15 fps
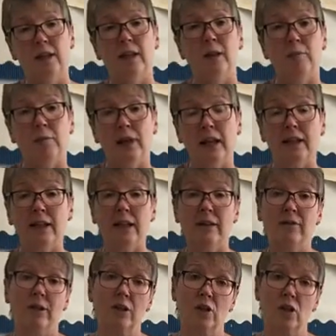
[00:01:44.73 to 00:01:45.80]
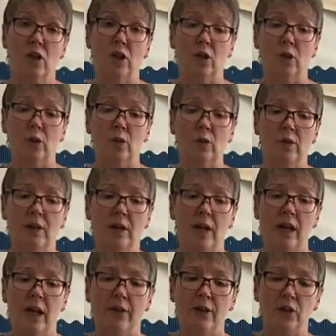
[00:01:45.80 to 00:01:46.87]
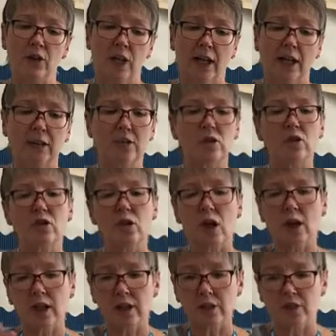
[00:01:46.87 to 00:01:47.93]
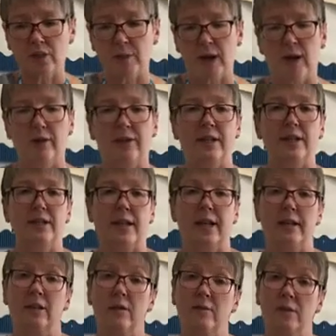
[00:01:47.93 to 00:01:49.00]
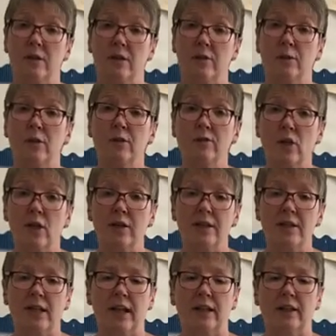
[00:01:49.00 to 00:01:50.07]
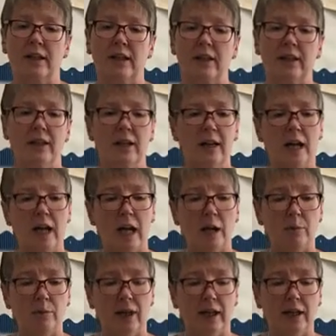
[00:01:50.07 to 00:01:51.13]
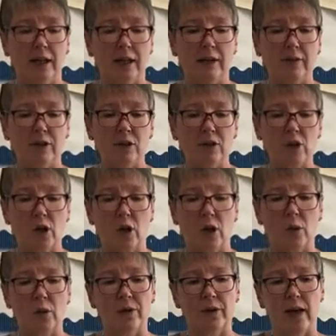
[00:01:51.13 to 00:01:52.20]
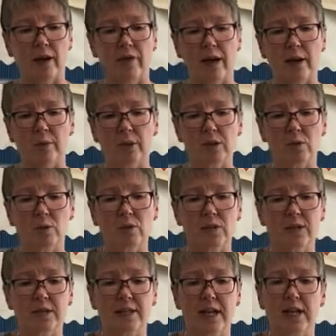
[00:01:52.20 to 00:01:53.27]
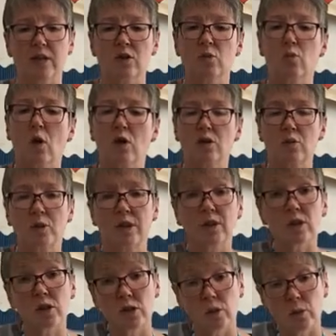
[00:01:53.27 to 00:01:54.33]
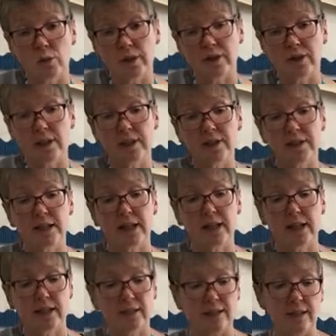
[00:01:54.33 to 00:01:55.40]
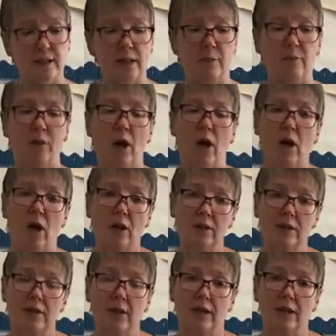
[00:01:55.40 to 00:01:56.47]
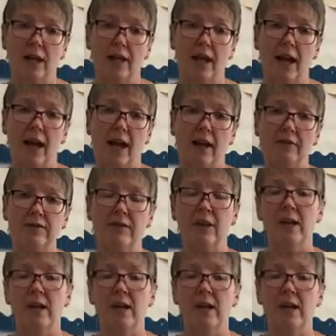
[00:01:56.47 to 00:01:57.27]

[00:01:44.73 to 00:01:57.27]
At Blank level 2, the child's knowledge about these items has moved on slightly. At Blank level 2, they're able to understand what we do with these things, the parts that they have,